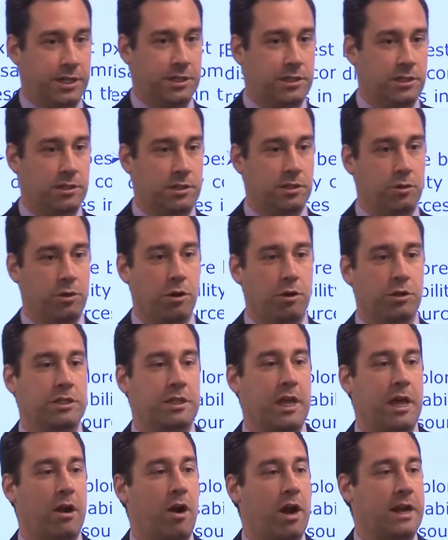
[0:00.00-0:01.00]
So those
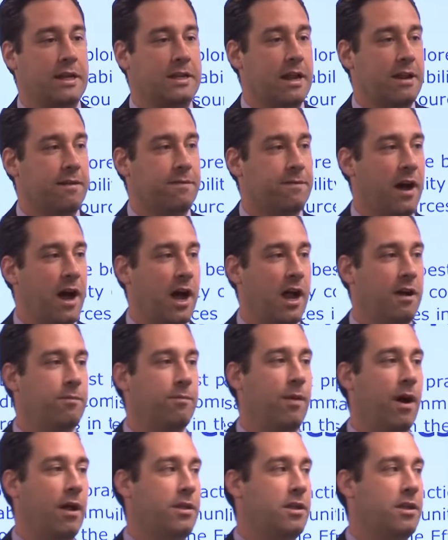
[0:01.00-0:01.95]
that are identified by